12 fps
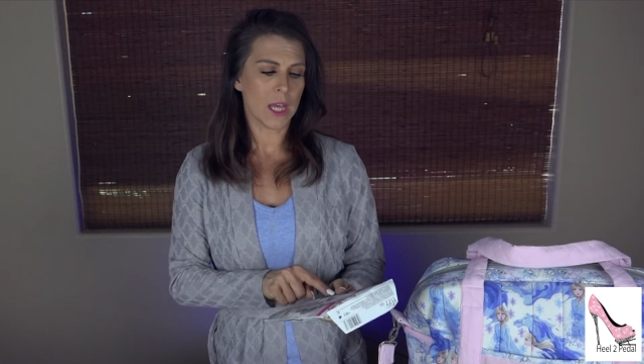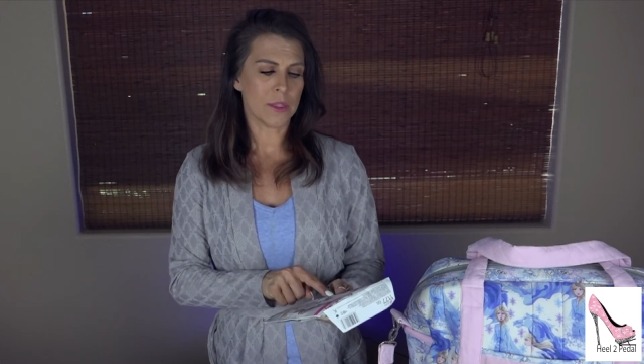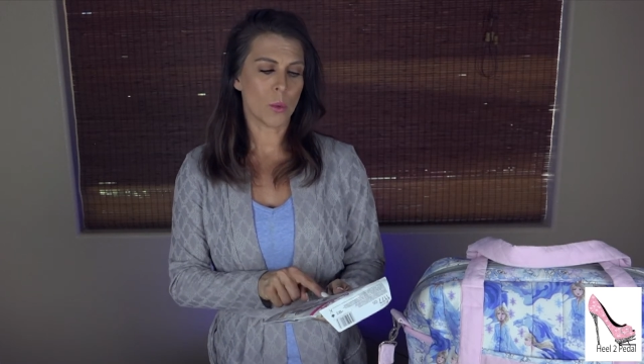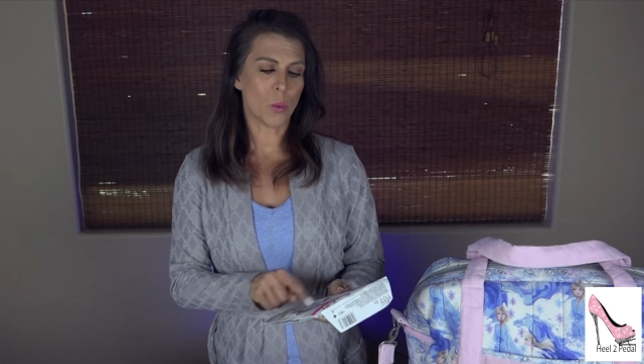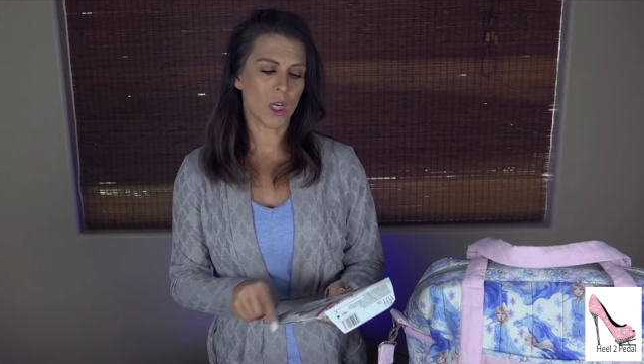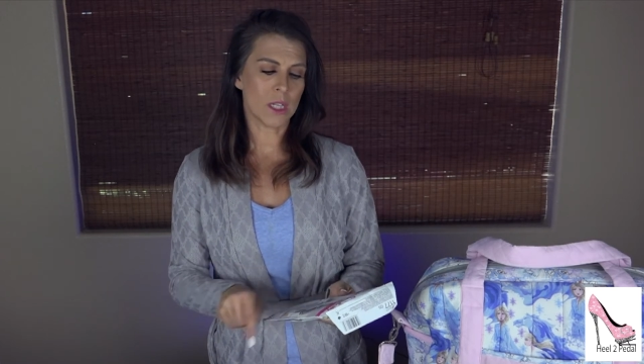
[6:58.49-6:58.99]

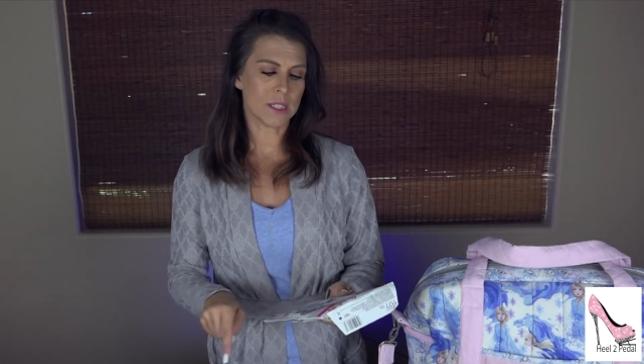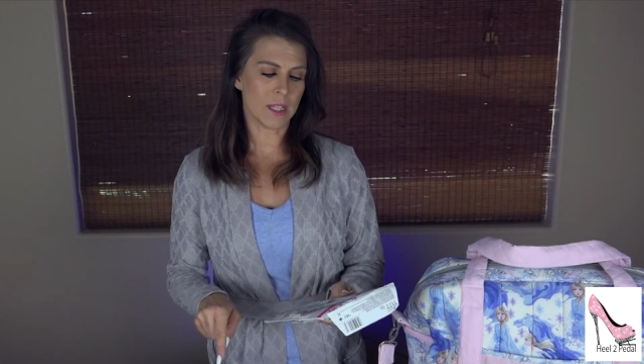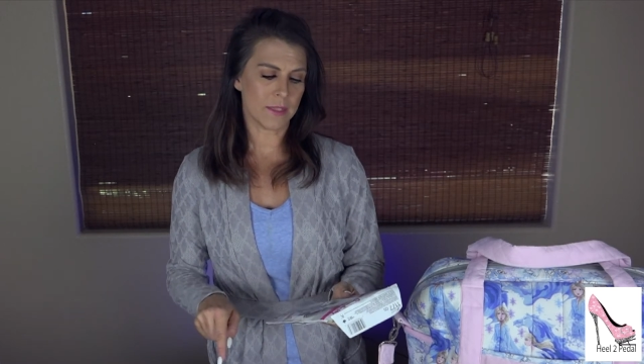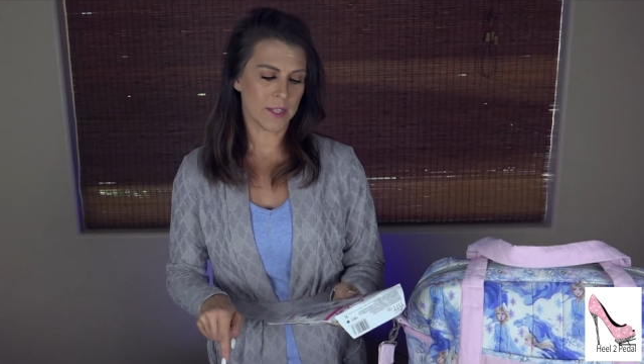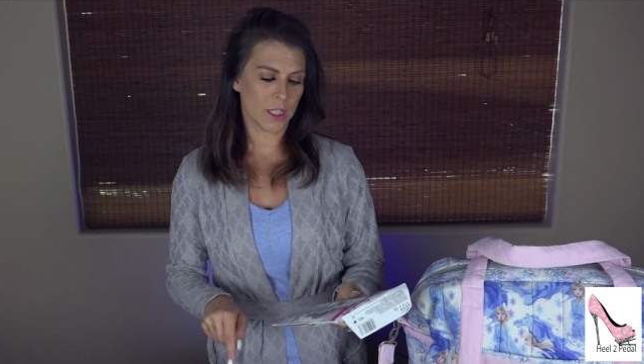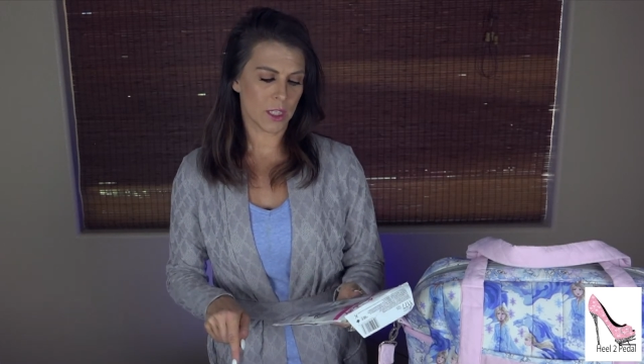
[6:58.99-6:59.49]
the words
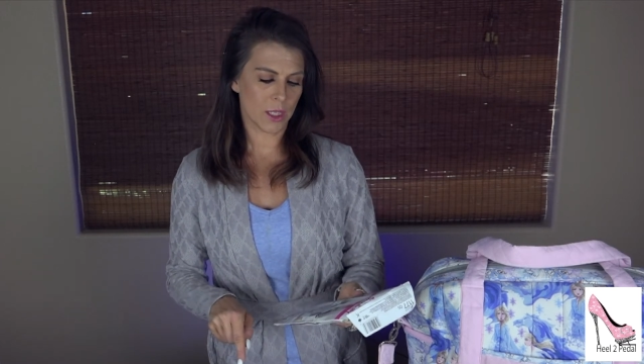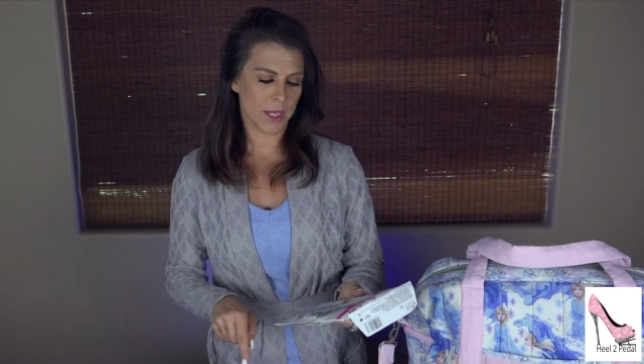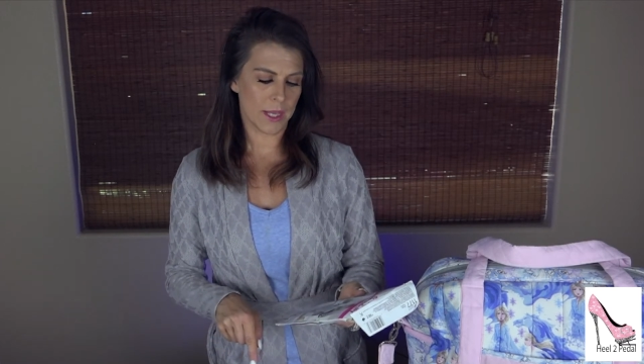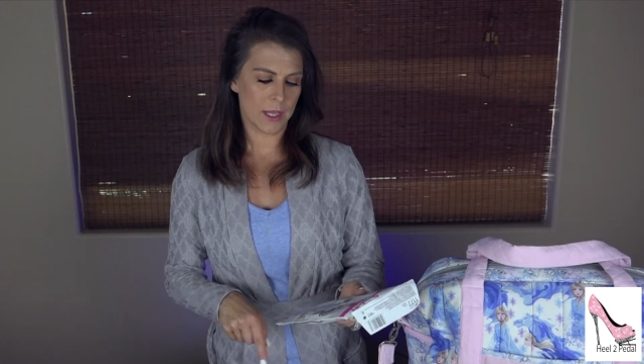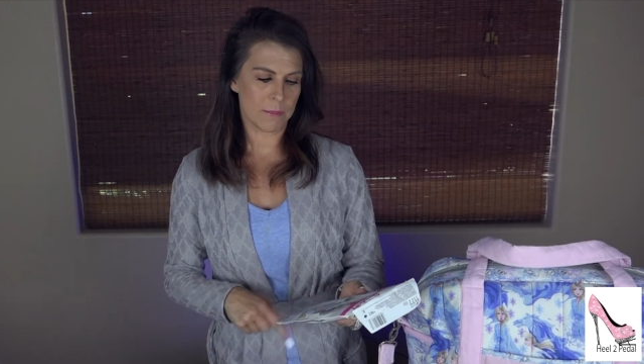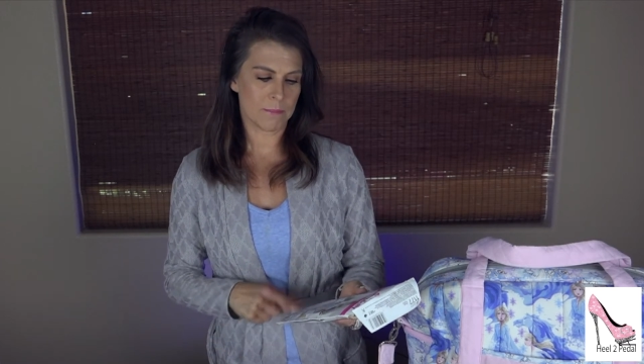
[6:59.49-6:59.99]
that they're
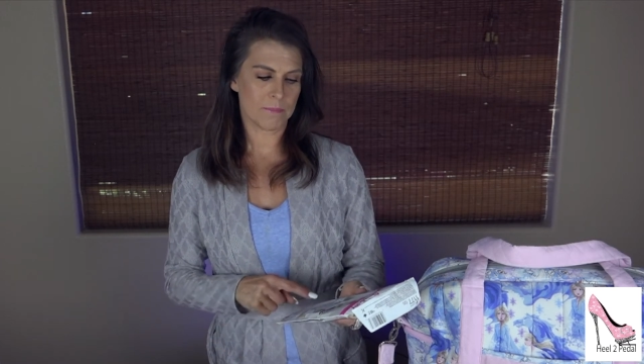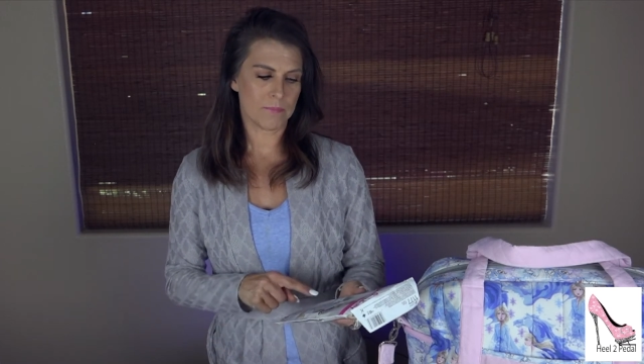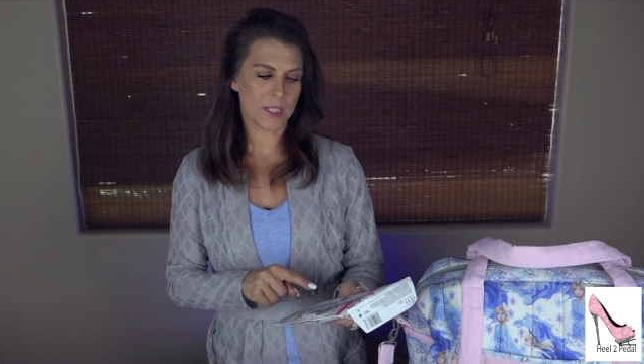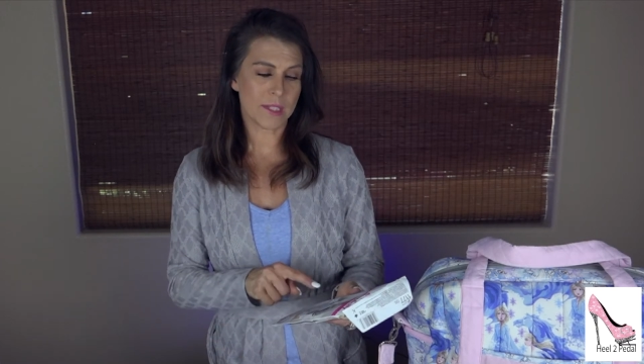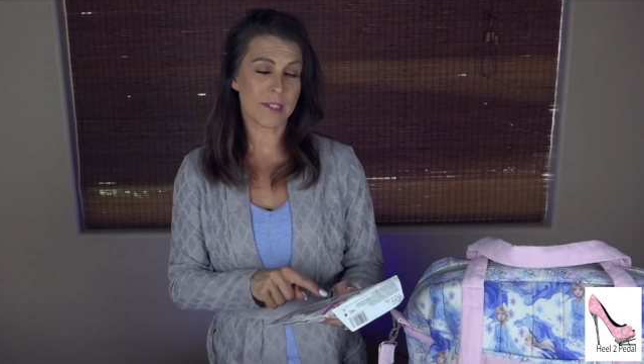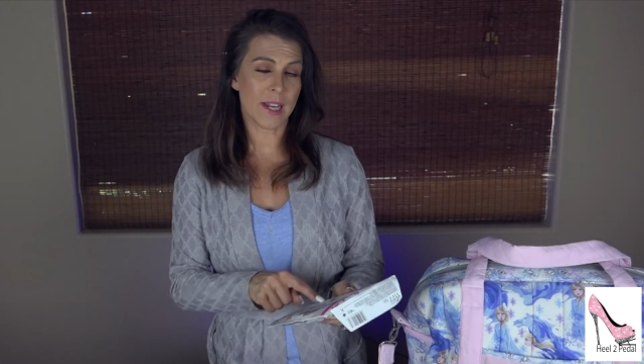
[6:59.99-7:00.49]

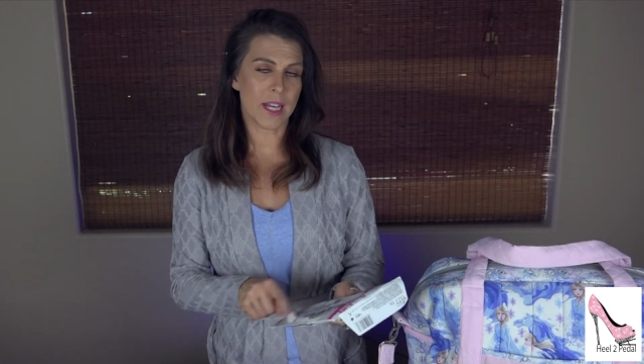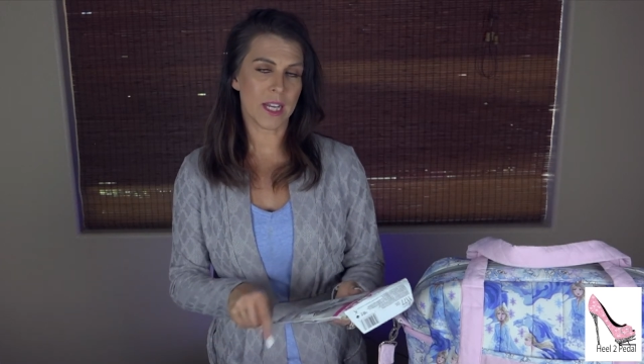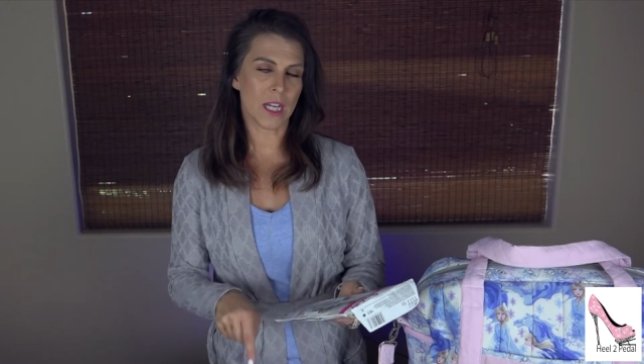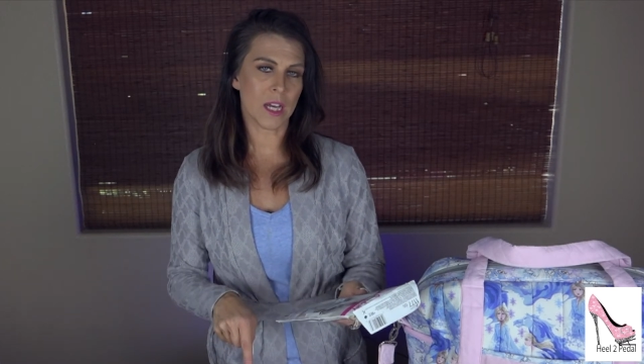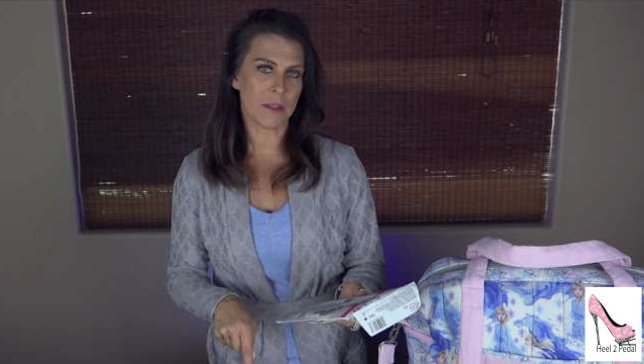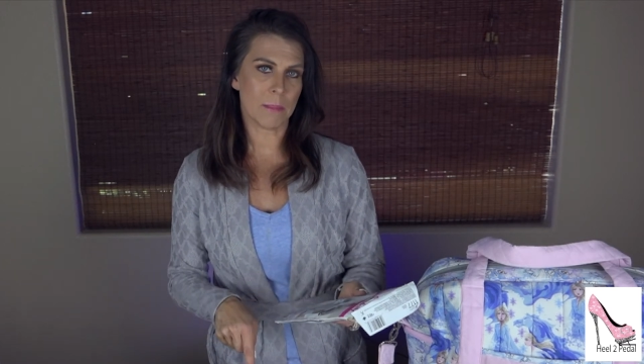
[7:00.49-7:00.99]

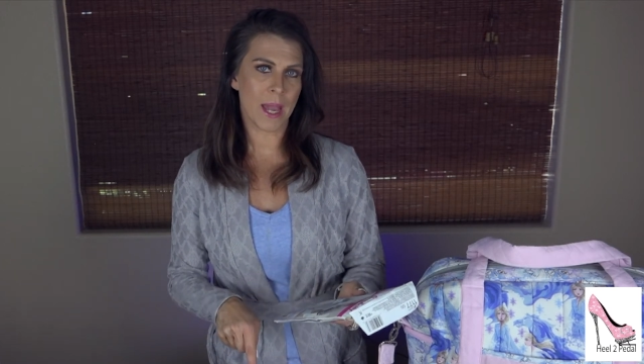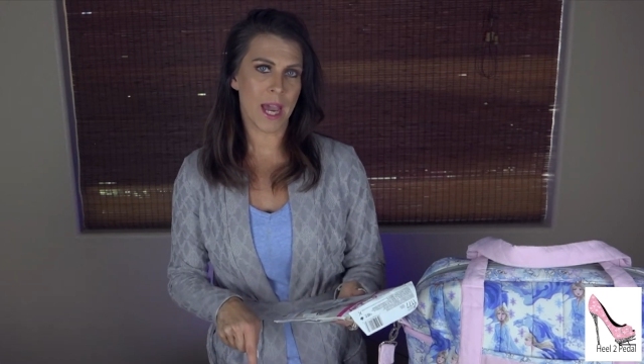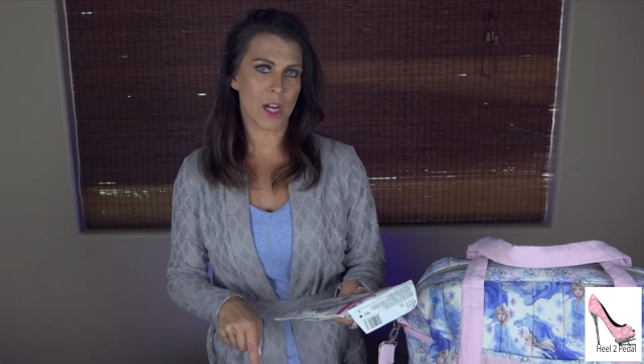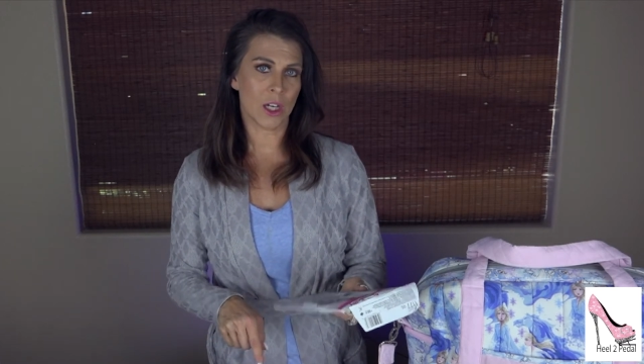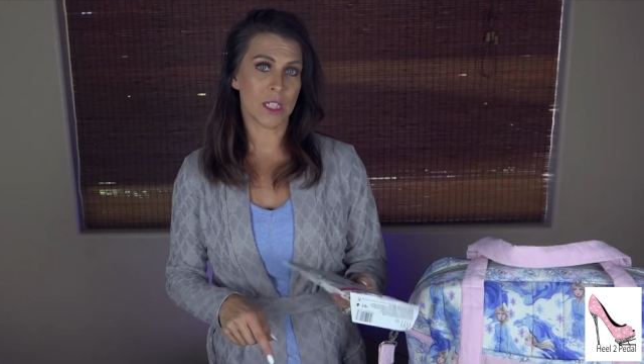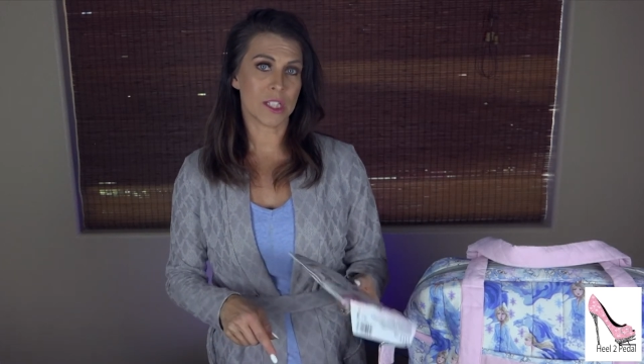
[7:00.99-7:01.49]
stating on the
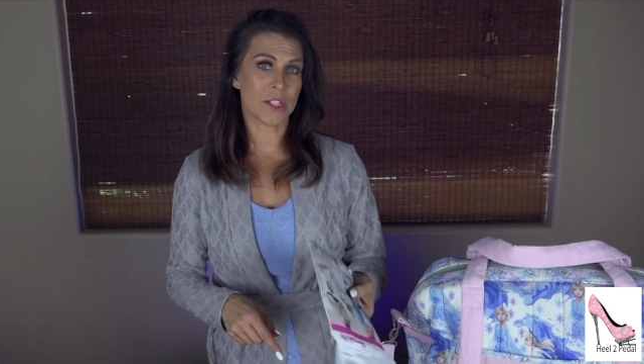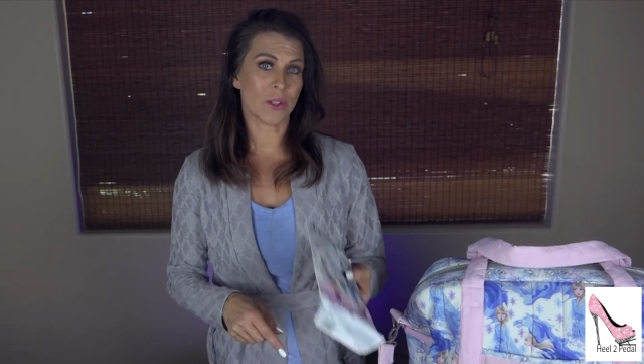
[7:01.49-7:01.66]
pattern. And so